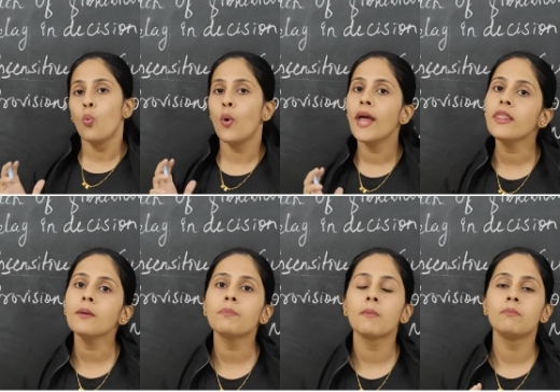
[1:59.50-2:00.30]
When
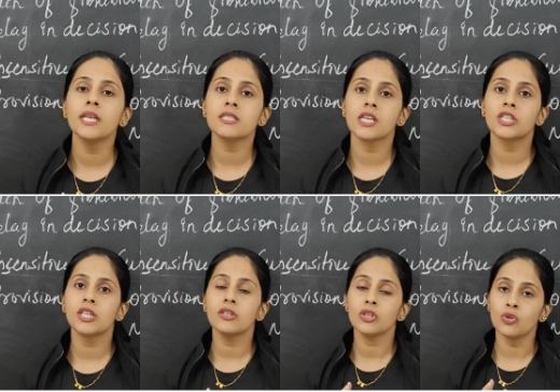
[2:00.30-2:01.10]
the public
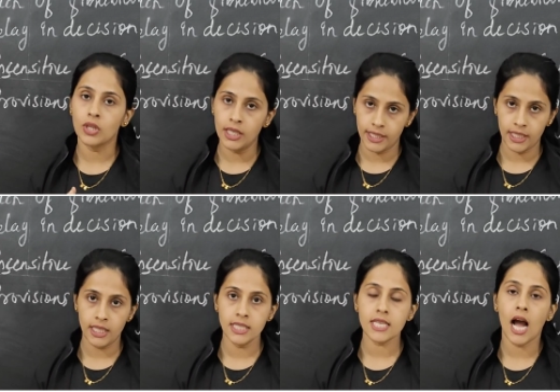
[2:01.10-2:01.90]
sector
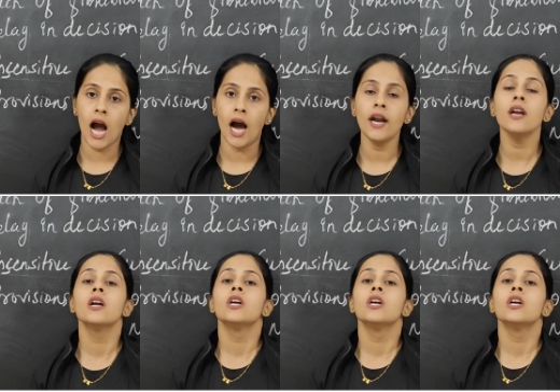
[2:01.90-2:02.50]
utilities are